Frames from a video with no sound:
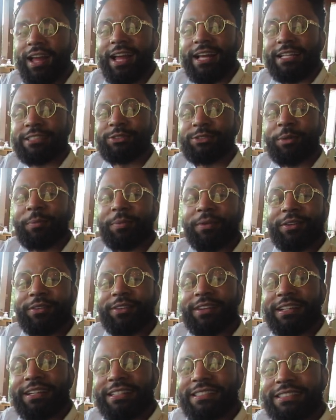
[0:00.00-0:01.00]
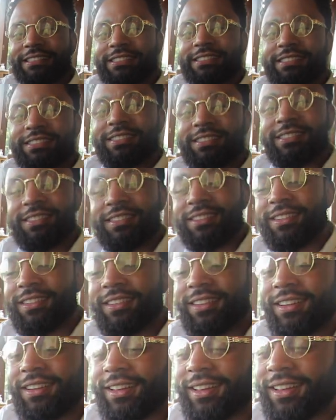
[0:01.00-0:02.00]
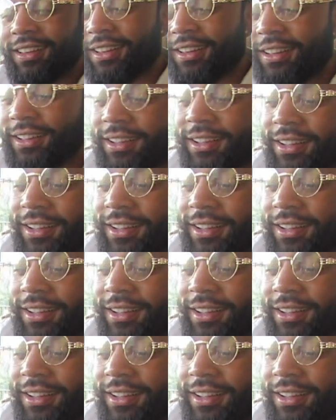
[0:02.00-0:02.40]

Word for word: I had tripping great. You got shrimp and grits.